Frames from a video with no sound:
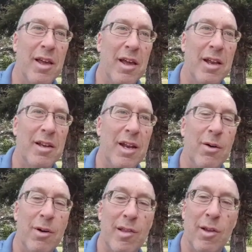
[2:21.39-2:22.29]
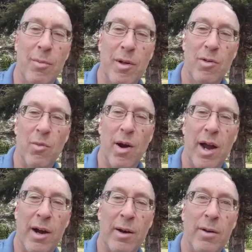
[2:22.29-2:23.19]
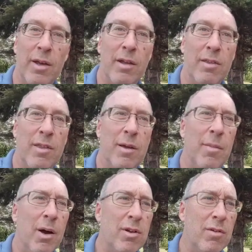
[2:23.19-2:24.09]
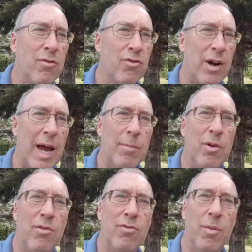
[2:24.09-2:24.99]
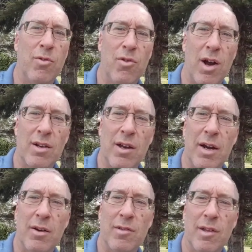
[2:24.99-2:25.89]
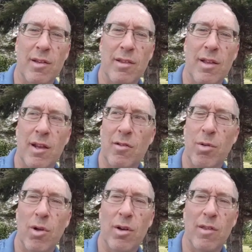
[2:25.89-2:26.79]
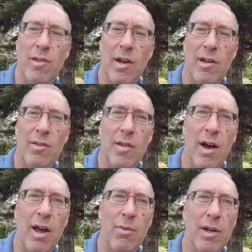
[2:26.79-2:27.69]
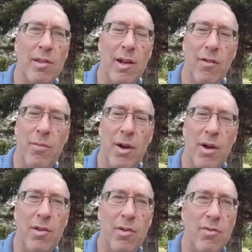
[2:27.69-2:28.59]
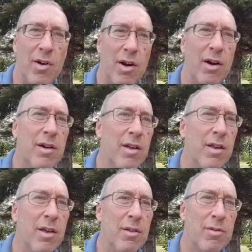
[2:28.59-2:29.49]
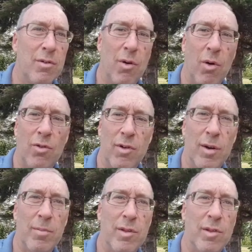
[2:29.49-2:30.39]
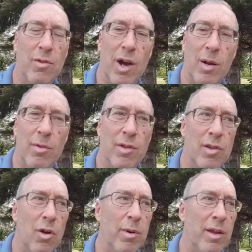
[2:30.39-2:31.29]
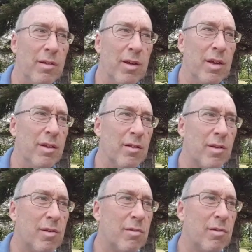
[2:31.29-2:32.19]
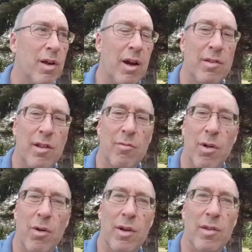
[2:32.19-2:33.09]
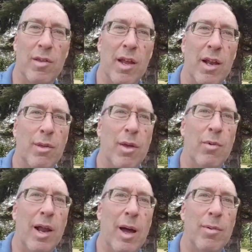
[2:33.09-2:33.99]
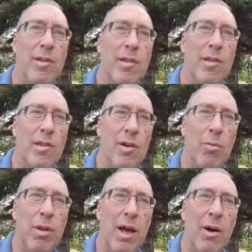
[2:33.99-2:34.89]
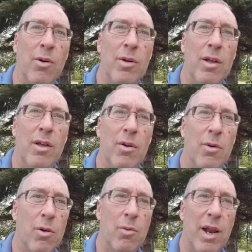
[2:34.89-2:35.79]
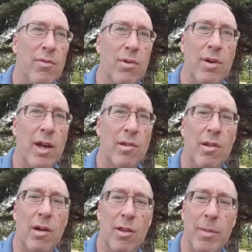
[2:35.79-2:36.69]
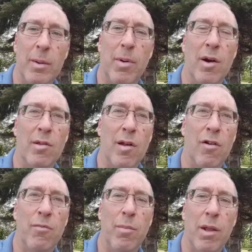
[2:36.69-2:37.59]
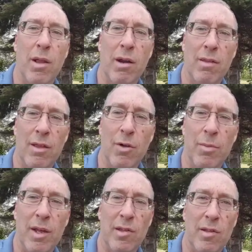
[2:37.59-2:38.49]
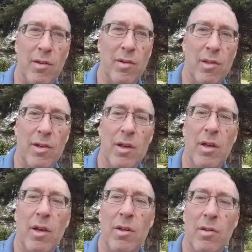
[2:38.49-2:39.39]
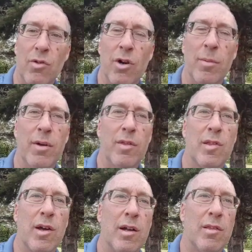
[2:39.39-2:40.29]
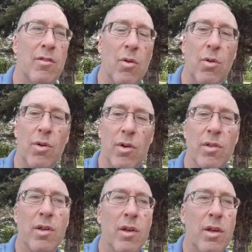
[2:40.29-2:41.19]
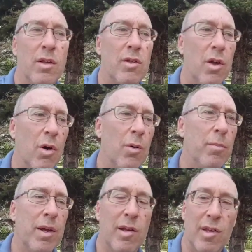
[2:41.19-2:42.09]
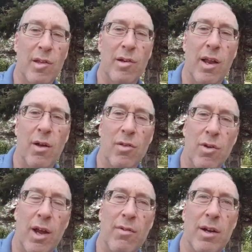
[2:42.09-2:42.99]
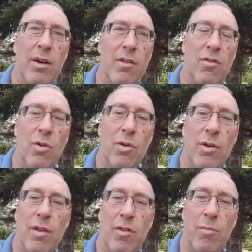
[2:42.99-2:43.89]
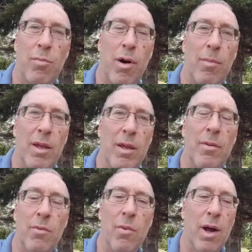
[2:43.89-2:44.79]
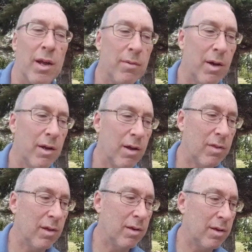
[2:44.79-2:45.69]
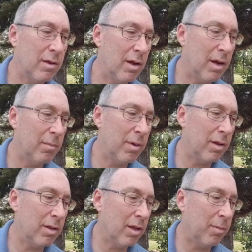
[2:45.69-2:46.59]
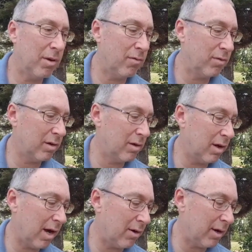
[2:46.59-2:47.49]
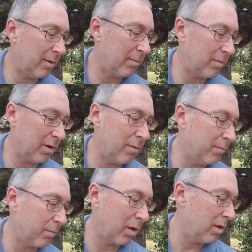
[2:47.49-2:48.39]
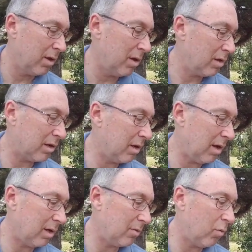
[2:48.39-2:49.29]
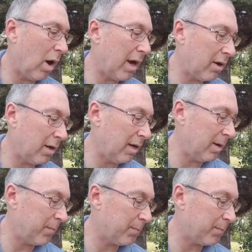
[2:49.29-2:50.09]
And anyway, it's a little piece of wire. The amount of shrapnel from truck tires that explode on the sides of the highways that I've been on so far through the whole trip is incredible. So many just tires explode. And I think what happens is the snowplow or whatever gets a lot of the big parts off, but a lot of the little pieces are just strewn about the shoulders. So because yesterday I was driving on the shoulder, that's probably why I got the little bit of tire in it, or wire in it.